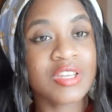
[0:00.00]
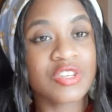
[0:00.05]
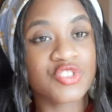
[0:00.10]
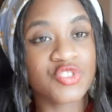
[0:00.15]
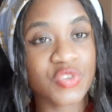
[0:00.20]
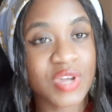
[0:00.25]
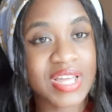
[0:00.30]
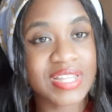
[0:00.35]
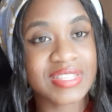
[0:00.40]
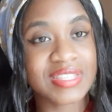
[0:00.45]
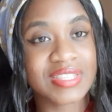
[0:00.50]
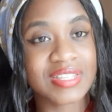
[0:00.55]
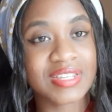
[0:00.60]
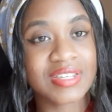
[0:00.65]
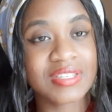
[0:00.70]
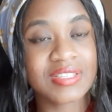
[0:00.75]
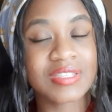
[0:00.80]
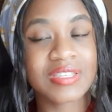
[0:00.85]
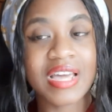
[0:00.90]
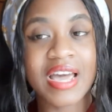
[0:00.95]

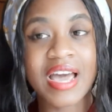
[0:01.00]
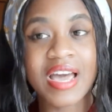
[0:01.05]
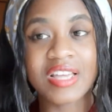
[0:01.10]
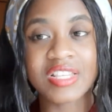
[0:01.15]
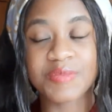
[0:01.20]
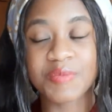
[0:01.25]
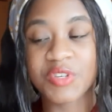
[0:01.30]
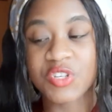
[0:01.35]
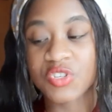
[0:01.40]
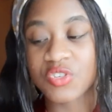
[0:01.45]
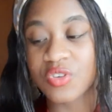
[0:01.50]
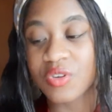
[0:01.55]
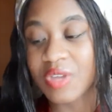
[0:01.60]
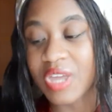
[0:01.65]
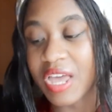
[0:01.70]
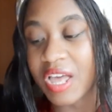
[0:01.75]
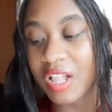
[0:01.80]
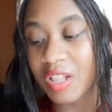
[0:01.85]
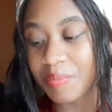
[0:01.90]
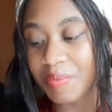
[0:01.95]
transit has been
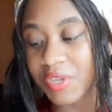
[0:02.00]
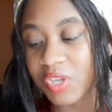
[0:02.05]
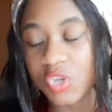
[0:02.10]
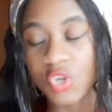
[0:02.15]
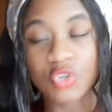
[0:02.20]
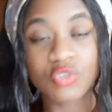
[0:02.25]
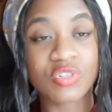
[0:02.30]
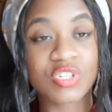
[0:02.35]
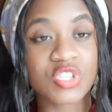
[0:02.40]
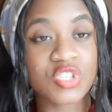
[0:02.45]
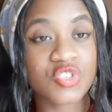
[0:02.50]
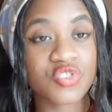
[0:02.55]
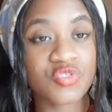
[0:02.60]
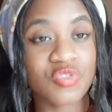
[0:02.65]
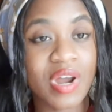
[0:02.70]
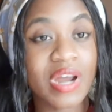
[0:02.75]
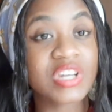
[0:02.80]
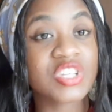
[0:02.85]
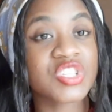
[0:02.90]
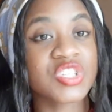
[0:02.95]
helping you
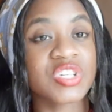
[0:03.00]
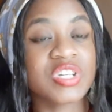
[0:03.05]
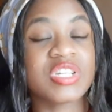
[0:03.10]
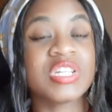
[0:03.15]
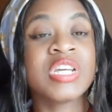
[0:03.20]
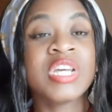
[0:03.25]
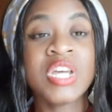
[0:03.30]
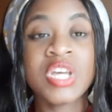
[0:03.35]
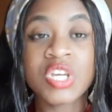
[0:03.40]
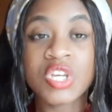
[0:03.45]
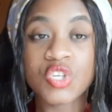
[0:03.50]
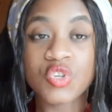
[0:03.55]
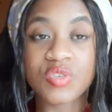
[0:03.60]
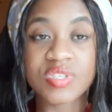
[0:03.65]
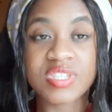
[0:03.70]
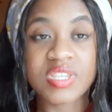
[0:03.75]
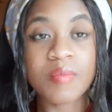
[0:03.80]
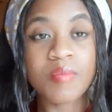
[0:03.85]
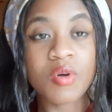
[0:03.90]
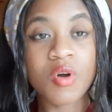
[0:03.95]
restructure your
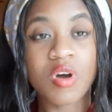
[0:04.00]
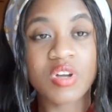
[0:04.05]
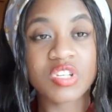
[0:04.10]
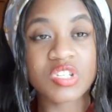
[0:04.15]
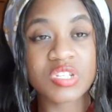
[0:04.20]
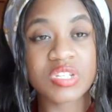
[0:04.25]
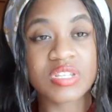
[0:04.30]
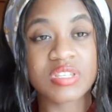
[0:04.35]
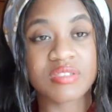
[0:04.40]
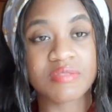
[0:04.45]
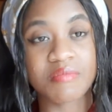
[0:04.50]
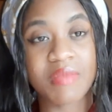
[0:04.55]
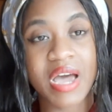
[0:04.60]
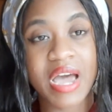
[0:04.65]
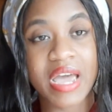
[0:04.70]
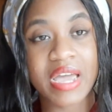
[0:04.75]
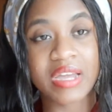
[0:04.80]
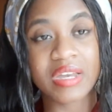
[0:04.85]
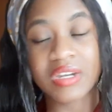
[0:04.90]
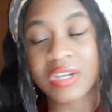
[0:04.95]
subconscious
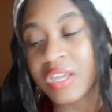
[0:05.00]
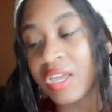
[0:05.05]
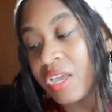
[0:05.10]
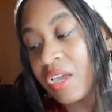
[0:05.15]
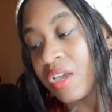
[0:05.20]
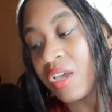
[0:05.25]
mind